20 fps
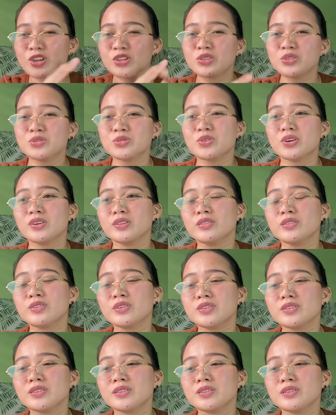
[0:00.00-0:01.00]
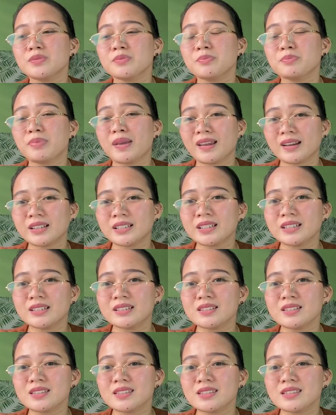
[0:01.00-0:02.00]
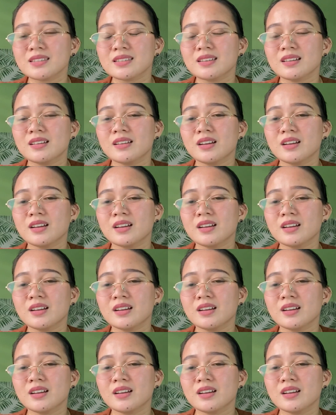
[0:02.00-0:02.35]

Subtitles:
to other parents,